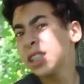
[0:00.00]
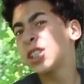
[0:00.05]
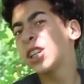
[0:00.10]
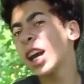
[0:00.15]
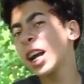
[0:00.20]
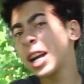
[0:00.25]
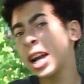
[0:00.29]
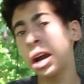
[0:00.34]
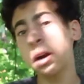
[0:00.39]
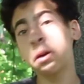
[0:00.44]

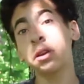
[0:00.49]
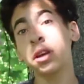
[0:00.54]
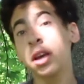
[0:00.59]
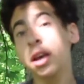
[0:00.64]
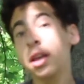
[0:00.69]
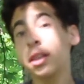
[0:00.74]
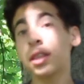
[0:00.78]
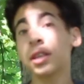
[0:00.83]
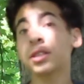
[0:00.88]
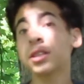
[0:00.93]
check out
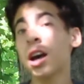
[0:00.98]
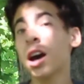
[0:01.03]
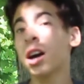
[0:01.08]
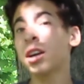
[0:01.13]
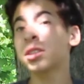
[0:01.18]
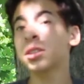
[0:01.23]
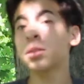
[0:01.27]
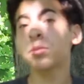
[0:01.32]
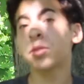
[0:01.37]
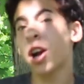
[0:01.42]
this
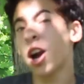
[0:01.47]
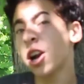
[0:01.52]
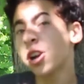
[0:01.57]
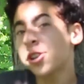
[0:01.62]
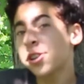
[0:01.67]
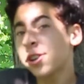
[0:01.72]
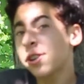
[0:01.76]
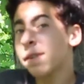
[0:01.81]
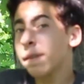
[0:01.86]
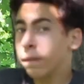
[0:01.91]
awesome
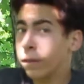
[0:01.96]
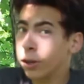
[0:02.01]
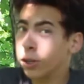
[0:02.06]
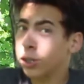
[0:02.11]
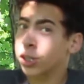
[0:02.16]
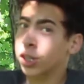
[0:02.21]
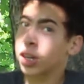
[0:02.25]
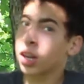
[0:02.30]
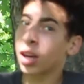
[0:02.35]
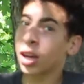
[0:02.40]
cartoon
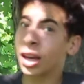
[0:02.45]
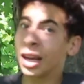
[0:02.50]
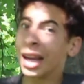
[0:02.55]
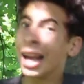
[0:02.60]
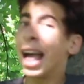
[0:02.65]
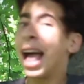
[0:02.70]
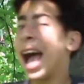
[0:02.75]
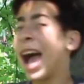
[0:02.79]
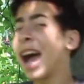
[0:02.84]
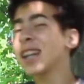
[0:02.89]
version of
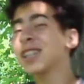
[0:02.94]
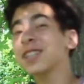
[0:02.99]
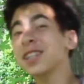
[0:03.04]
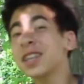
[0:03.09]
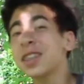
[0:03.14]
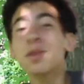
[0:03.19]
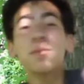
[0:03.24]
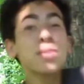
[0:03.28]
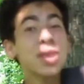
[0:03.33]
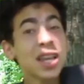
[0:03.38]

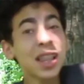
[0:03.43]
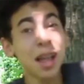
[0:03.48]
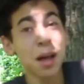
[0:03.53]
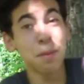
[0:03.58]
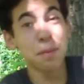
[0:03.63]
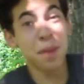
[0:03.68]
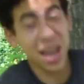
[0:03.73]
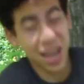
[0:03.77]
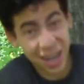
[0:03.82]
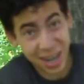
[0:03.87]
Ashley the
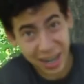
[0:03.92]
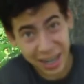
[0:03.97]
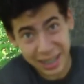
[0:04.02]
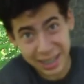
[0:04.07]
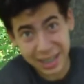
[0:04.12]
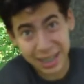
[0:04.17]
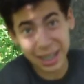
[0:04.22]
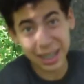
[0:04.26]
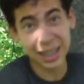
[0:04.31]
Mila made us.